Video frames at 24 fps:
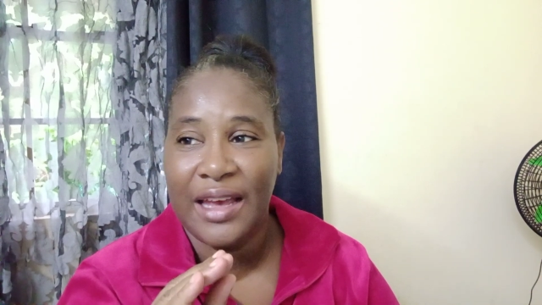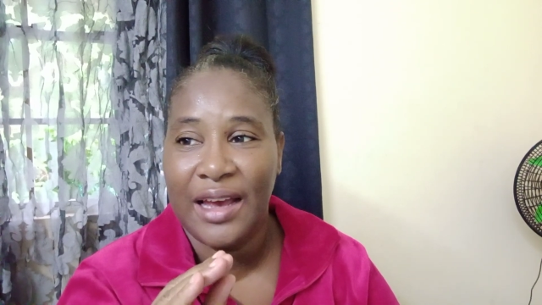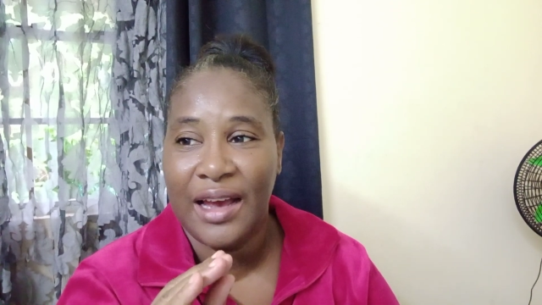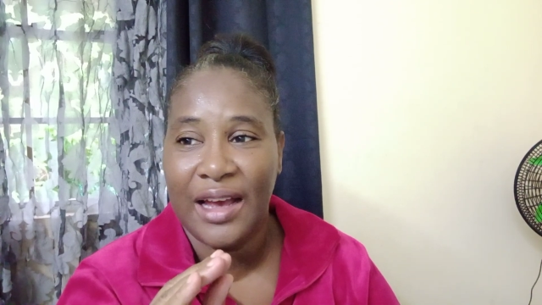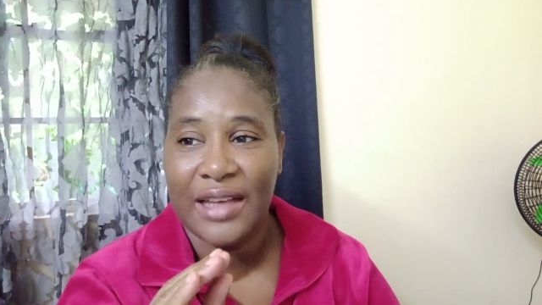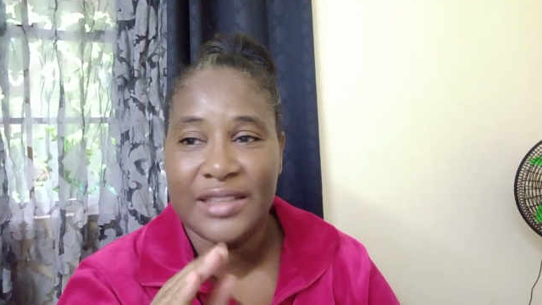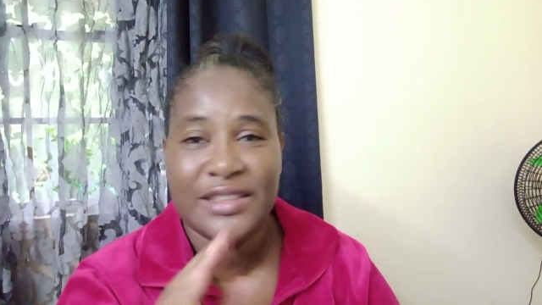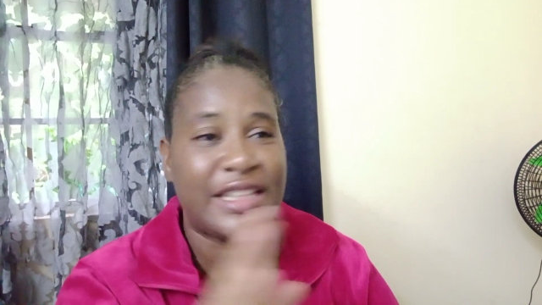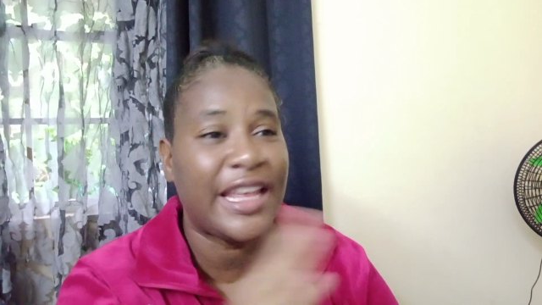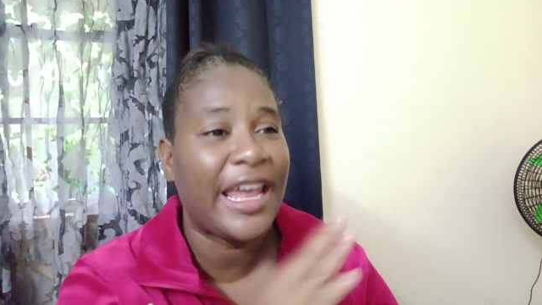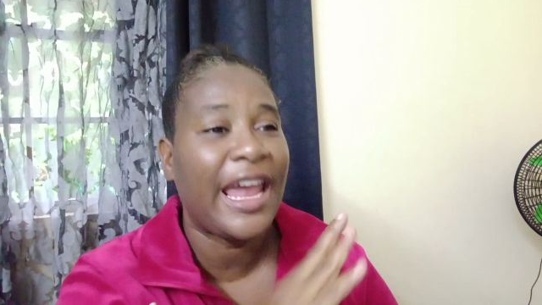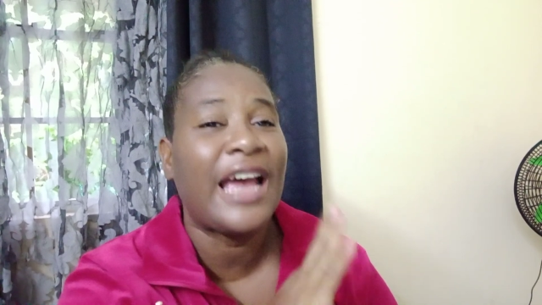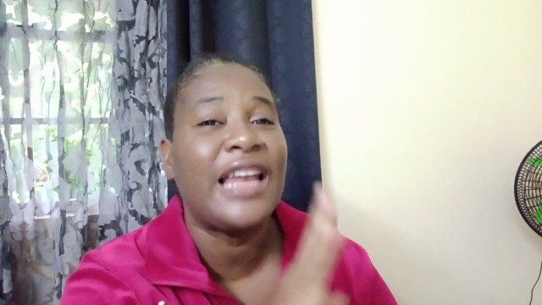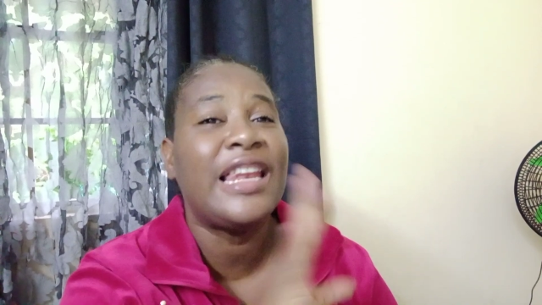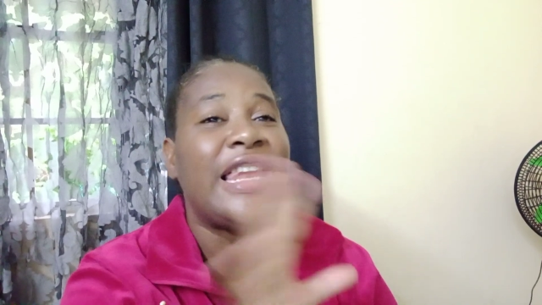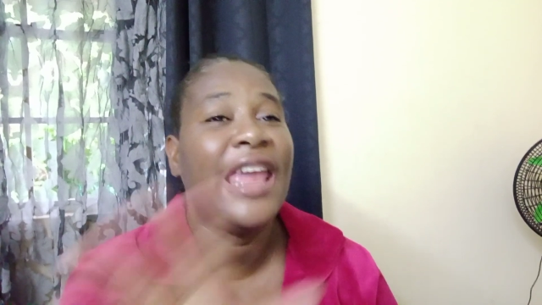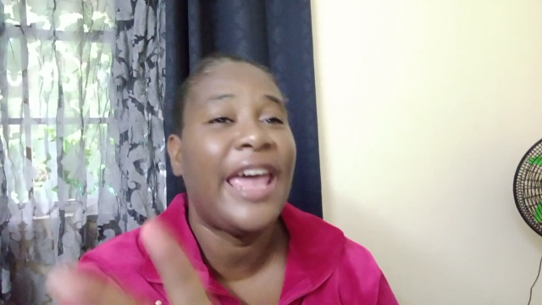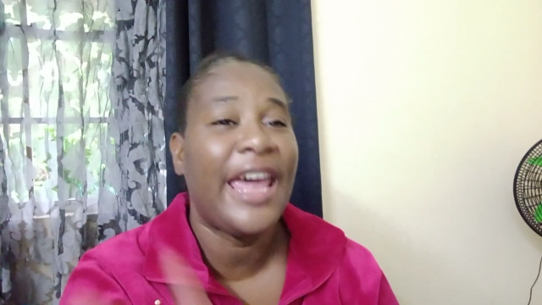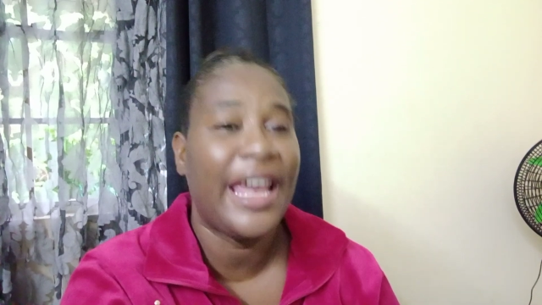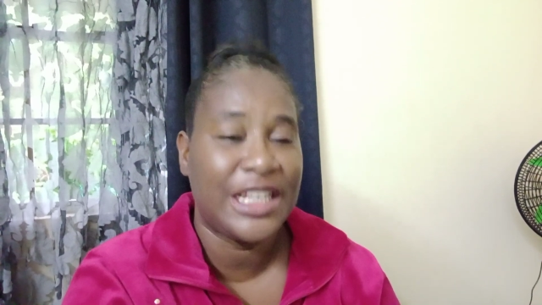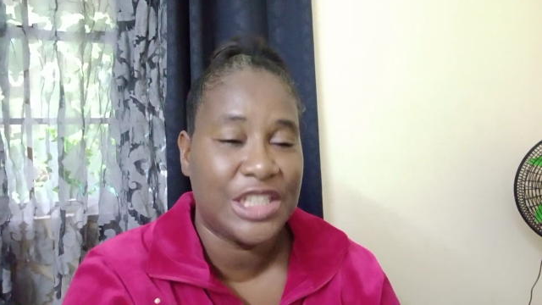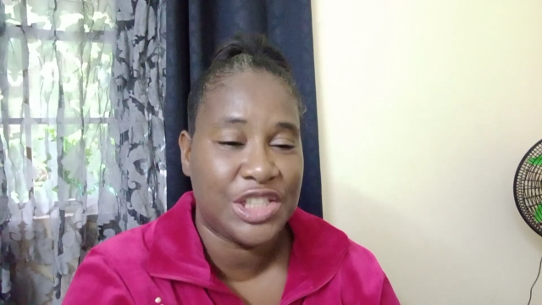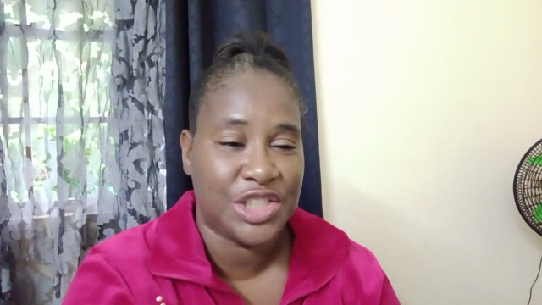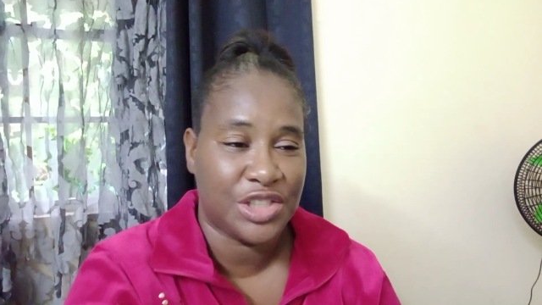as they
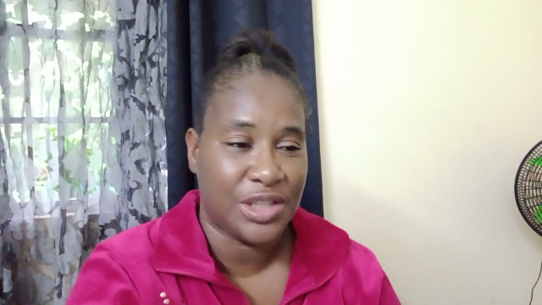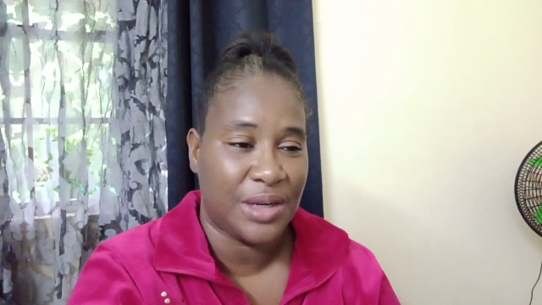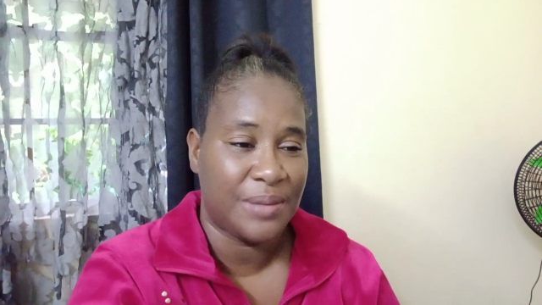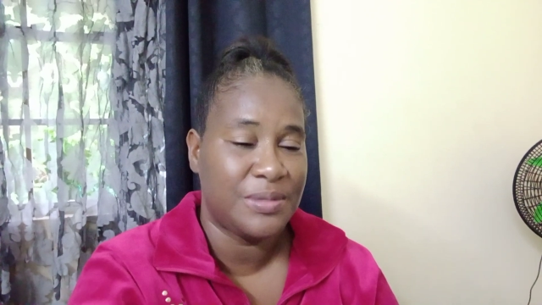allege,